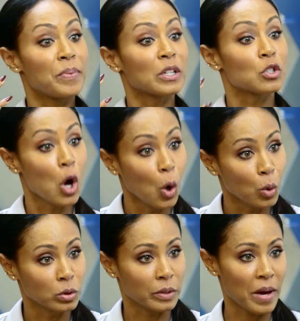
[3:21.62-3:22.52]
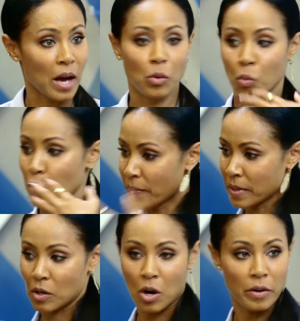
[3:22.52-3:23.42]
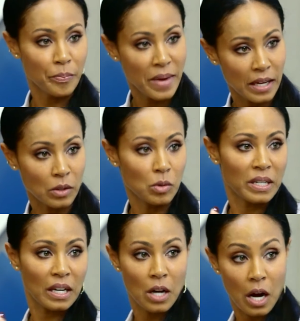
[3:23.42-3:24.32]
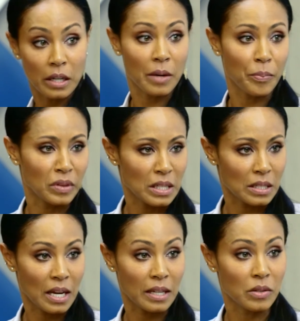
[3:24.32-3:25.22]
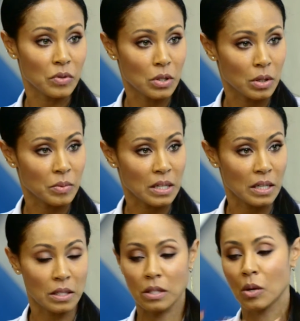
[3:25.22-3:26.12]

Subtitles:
been told about women or men who get caught up in these kinds of circumstances.